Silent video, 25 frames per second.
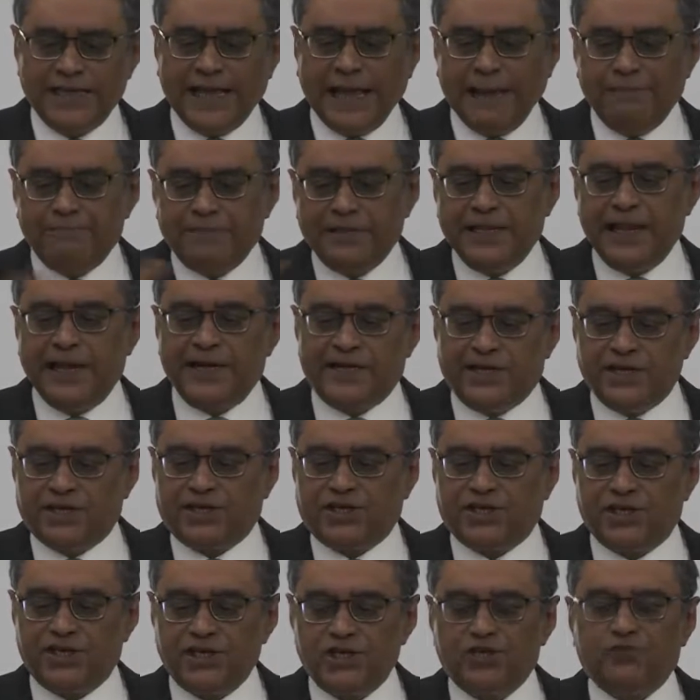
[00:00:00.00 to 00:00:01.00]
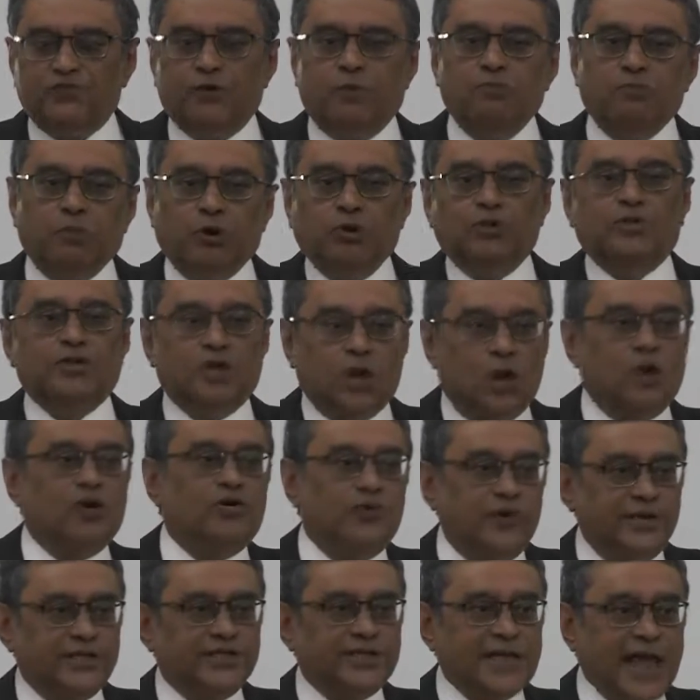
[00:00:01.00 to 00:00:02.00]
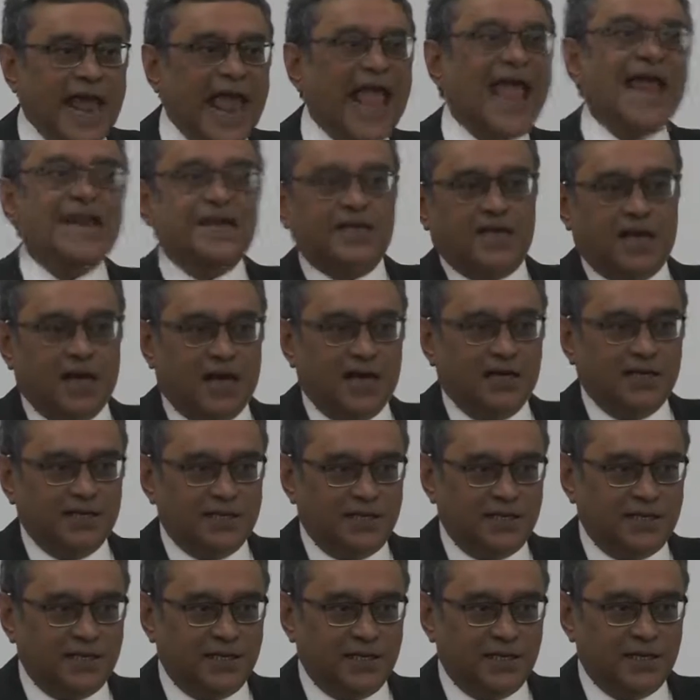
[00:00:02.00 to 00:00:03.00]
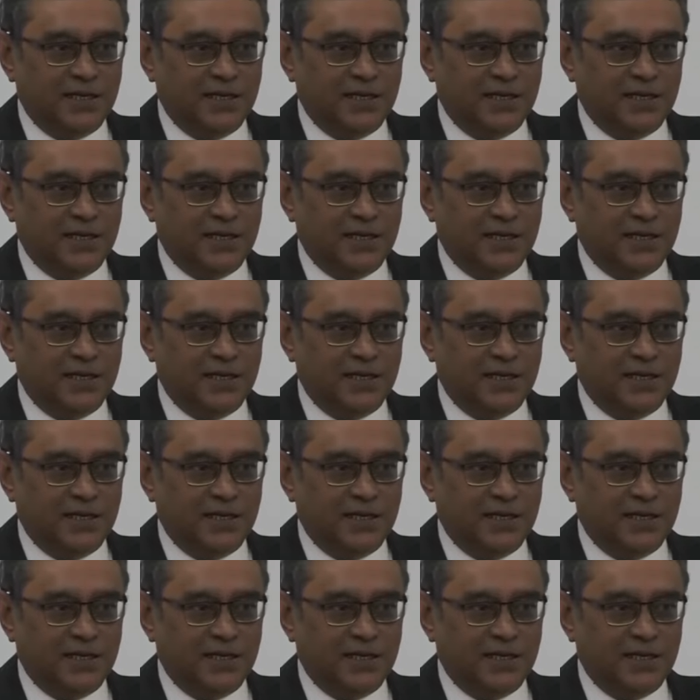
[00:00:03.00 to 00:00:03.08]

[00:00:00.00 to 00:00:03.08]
kept their distance from both Congress and Gandhi.